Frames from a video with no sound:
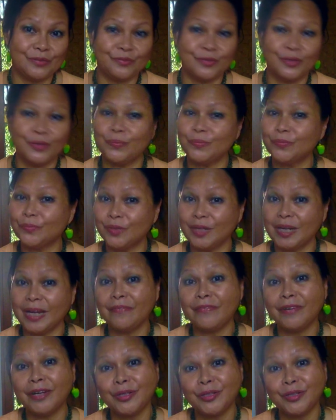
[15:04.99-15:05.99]
for
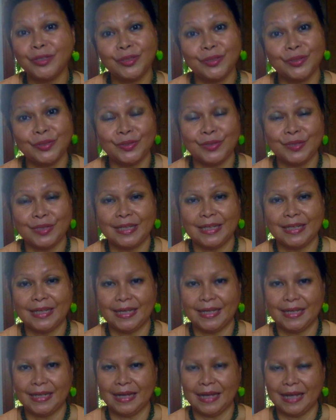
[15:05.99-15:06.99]
whatever you do
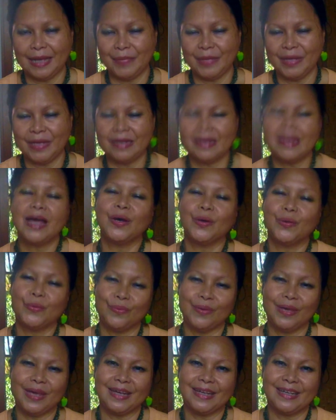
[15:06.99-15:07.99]
in the coming
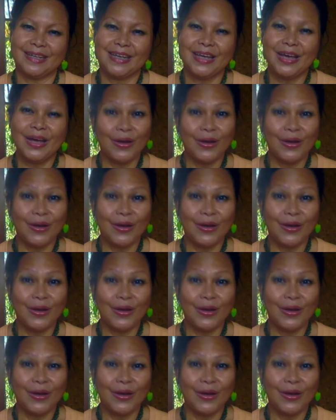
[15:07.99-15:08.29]
week.